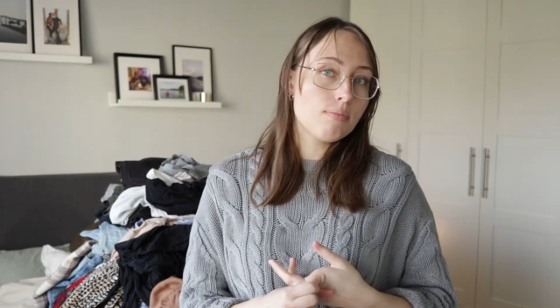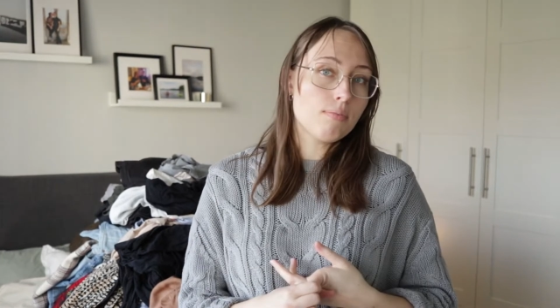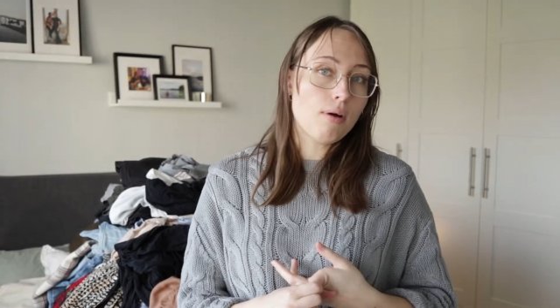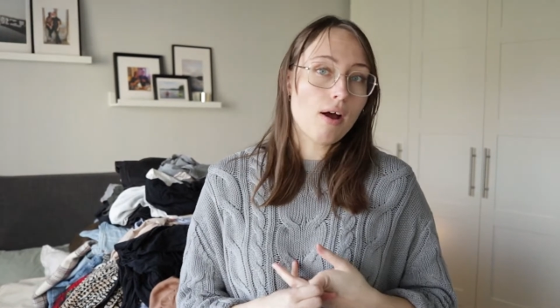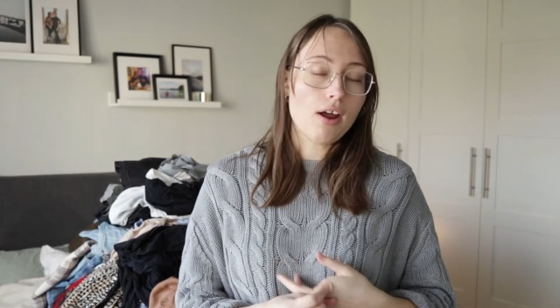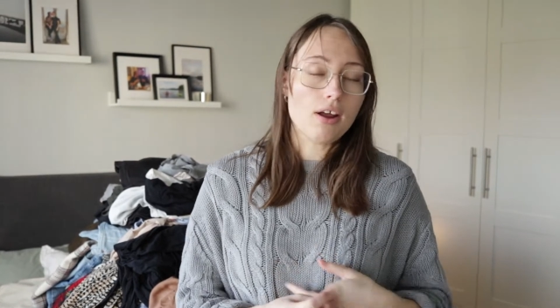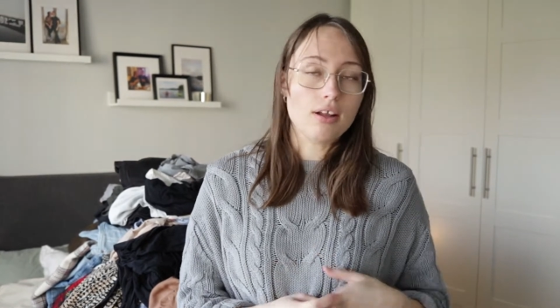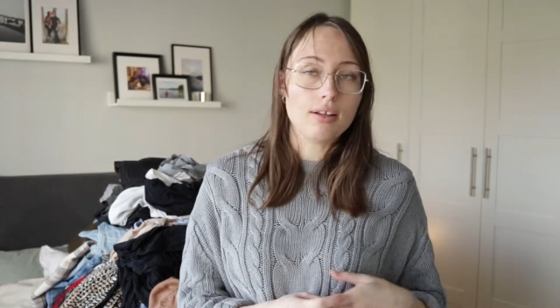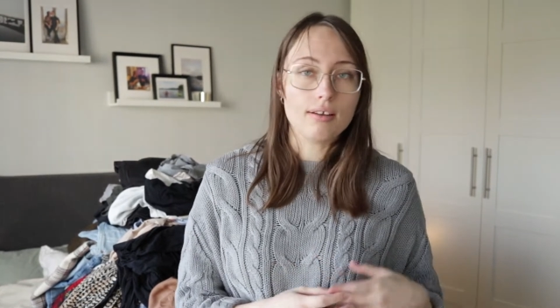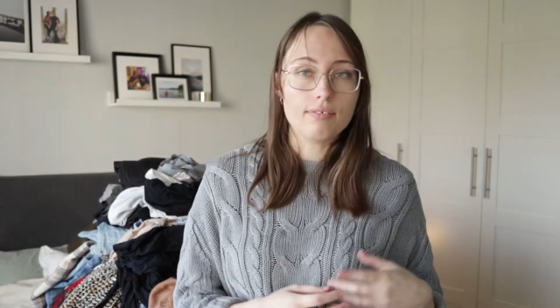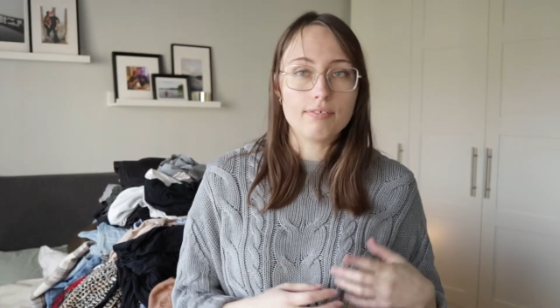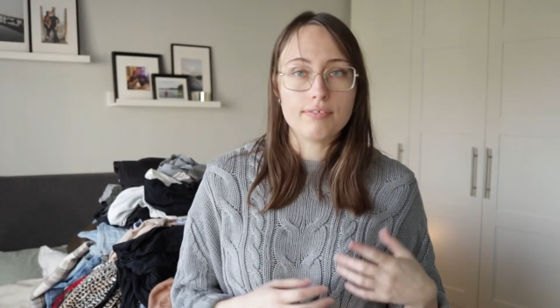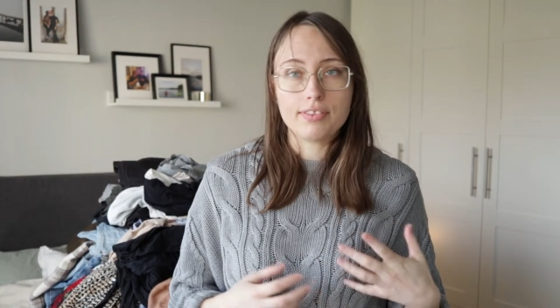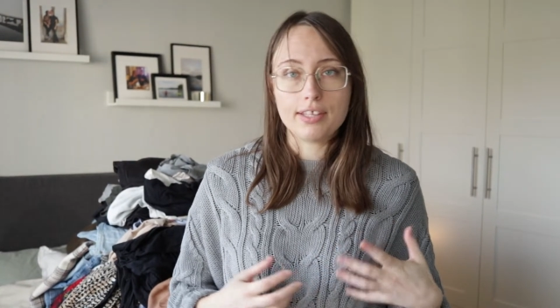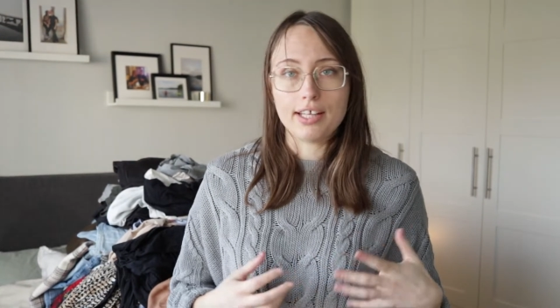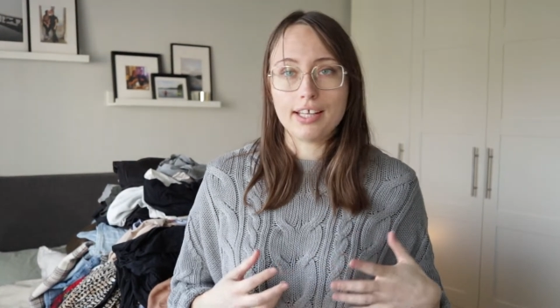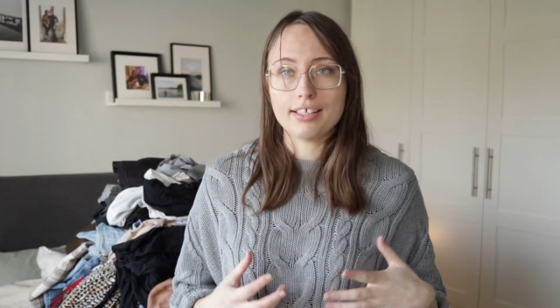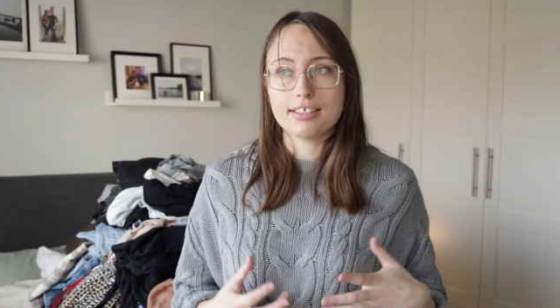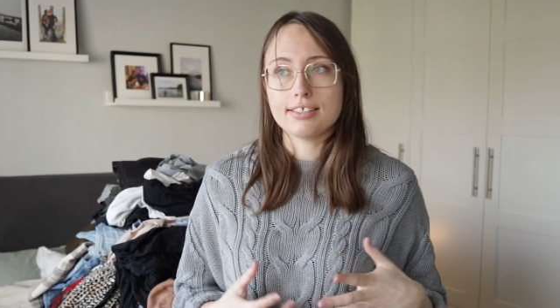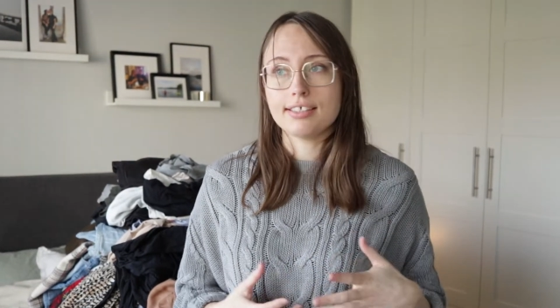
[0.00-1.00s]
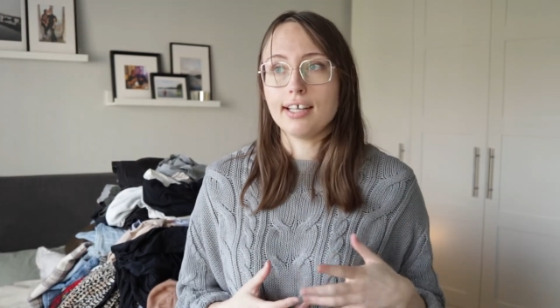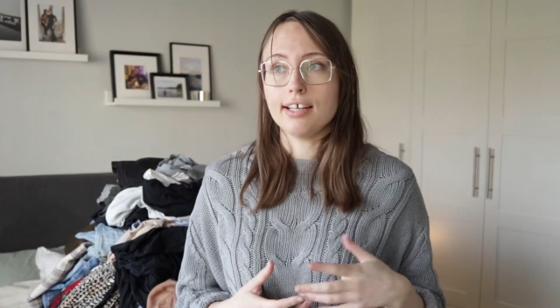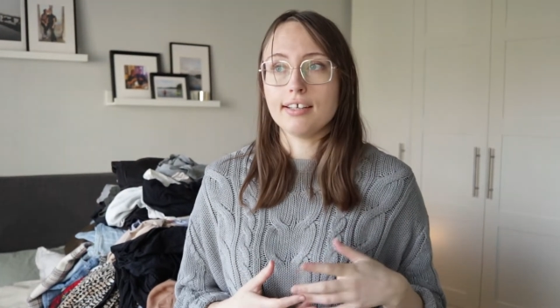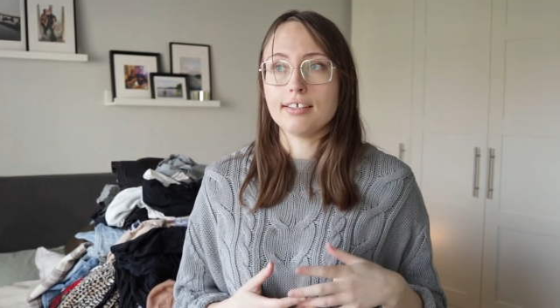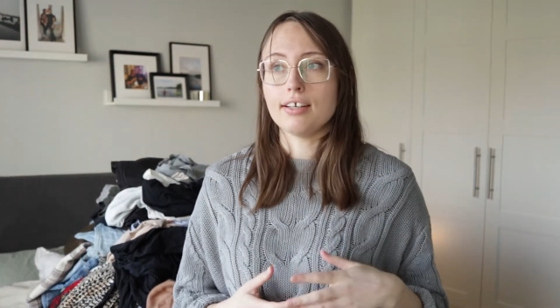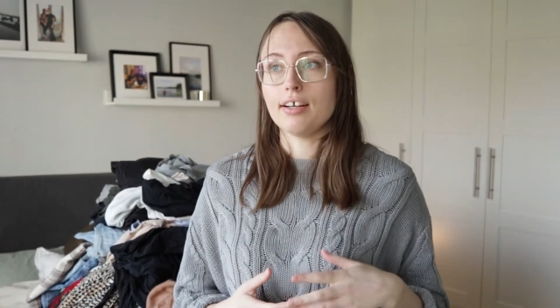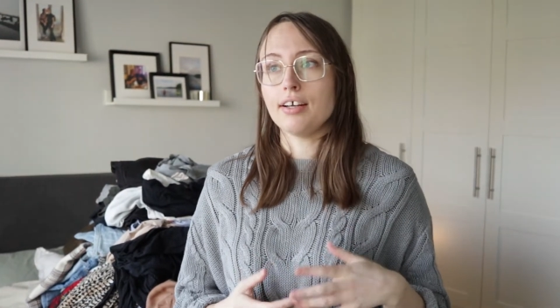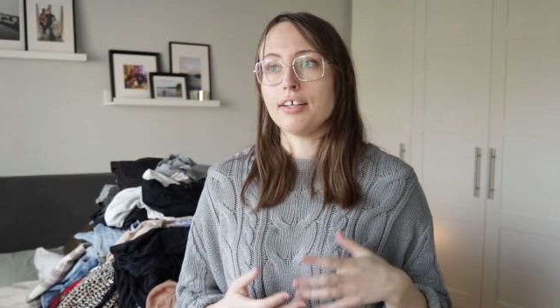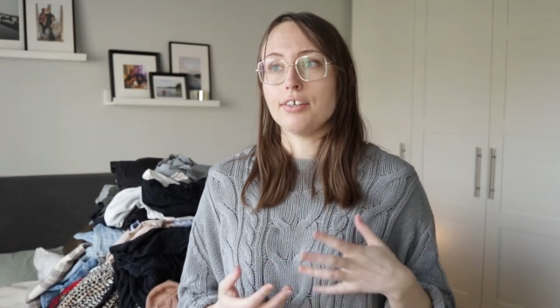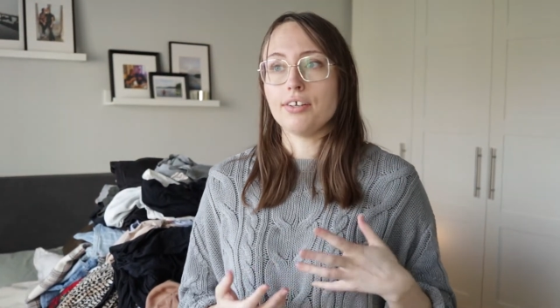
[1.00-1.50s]
pile of things
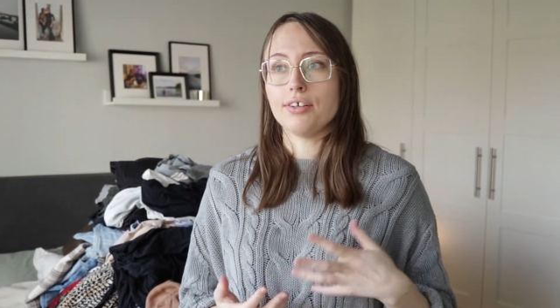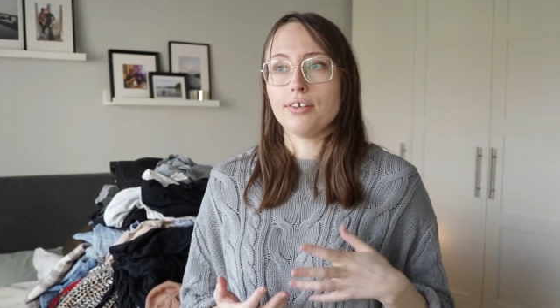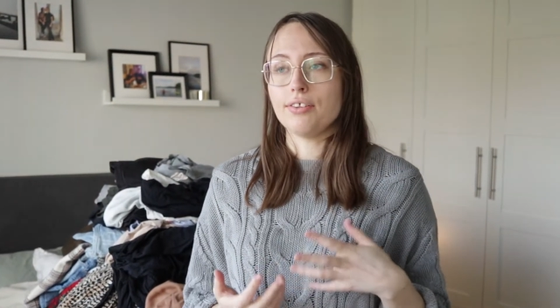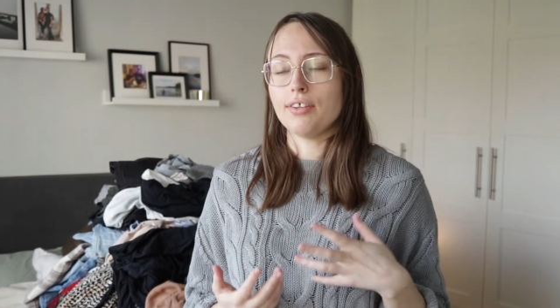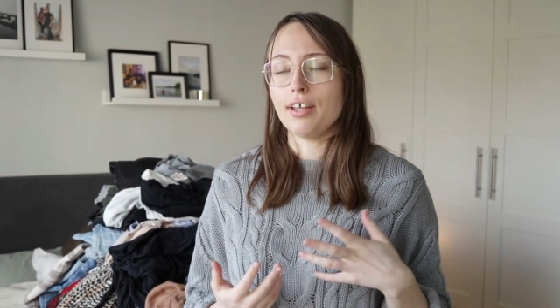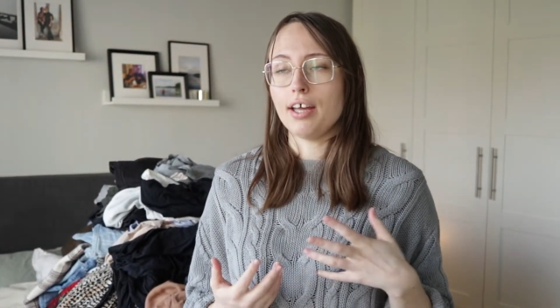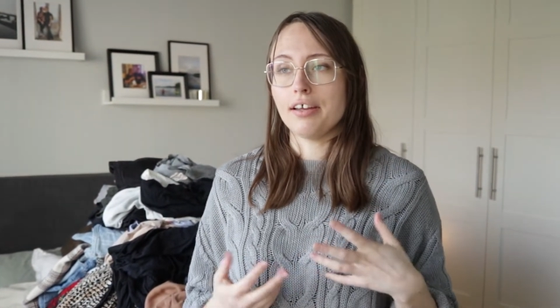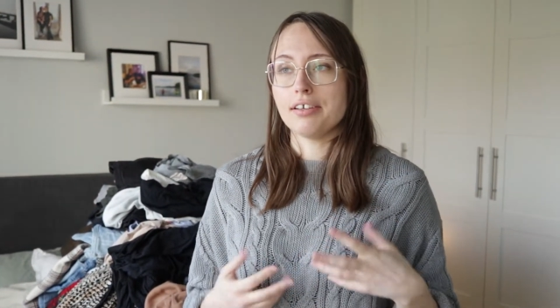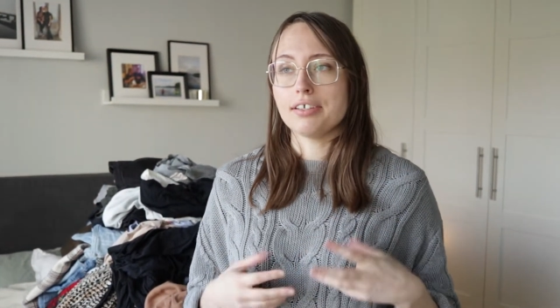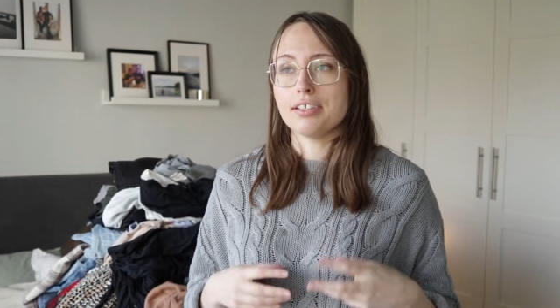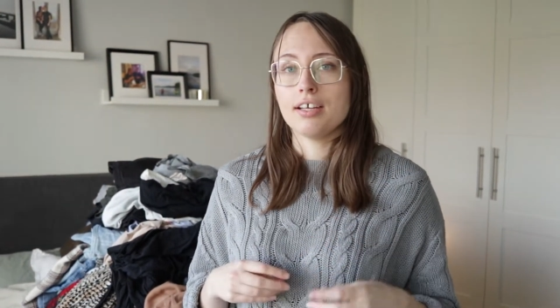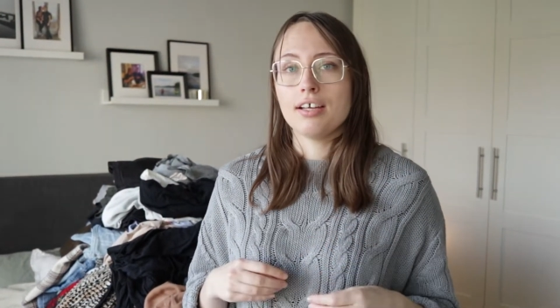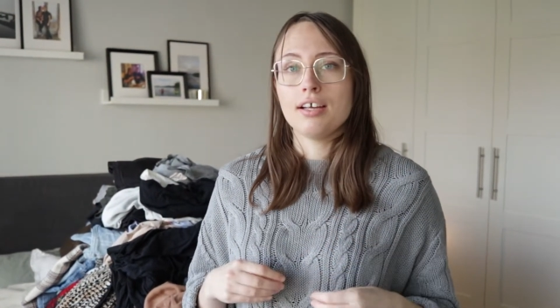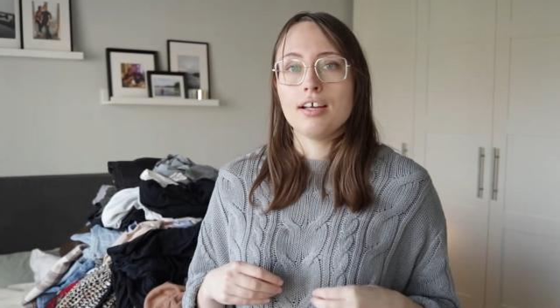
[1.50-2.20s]
that I know that